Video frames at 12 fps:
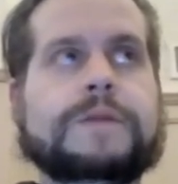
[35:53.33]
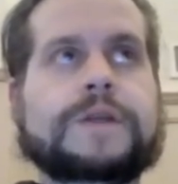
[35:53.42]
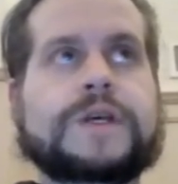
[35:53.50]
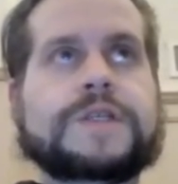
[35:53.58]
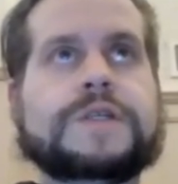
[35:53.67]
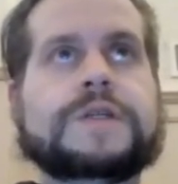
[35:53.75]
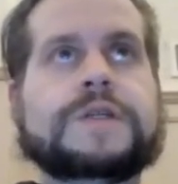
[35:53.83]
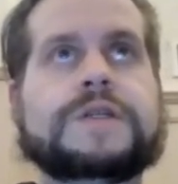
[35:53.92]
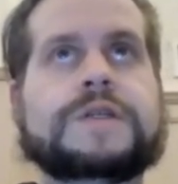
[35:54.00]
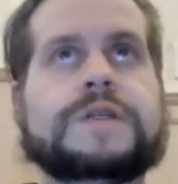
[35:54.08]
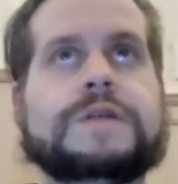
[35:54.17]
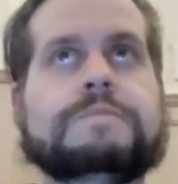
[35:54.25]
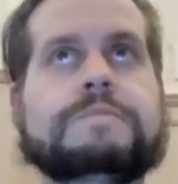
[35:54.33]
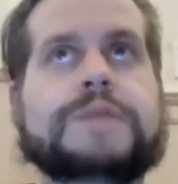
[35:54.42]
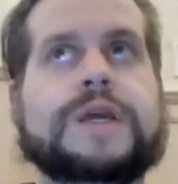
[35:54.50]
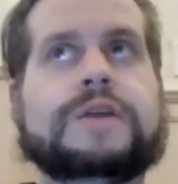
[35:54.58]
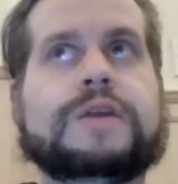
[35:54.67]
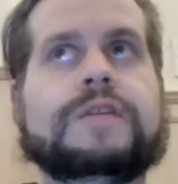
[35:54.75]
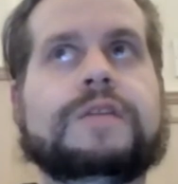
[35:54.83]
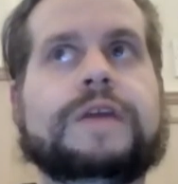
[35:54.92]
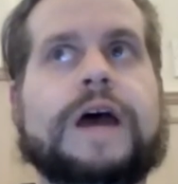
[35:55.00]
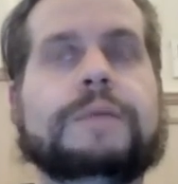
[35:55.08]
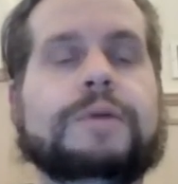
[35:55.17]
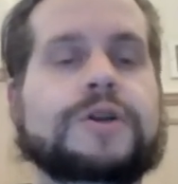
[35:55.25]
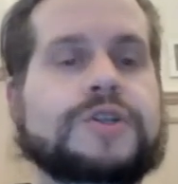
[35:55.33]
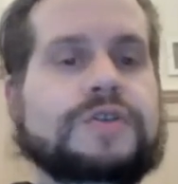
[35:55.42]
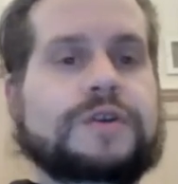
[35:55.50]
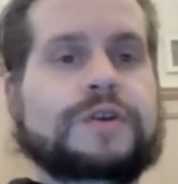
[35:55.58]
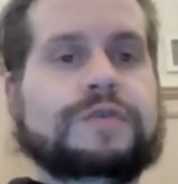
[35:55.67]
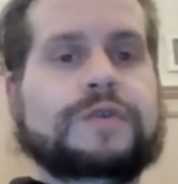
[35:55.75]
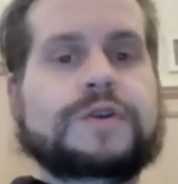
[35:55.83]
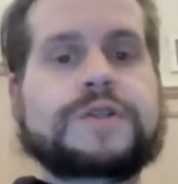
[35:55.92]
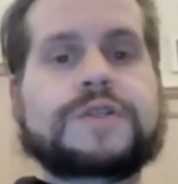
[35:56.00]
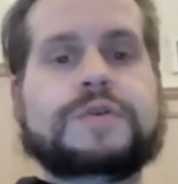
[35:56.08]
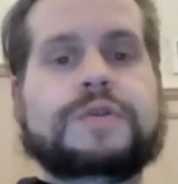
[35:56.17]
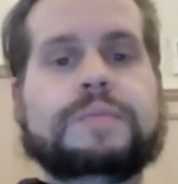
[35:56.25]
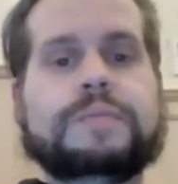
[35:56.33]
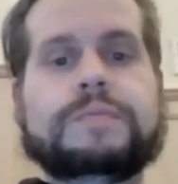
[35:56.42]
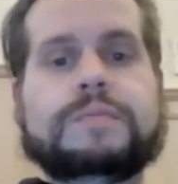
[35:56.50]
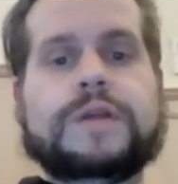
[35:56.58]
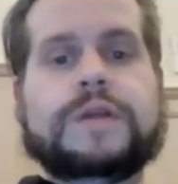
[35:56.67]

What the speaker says: doesn't make that much of a difference to them.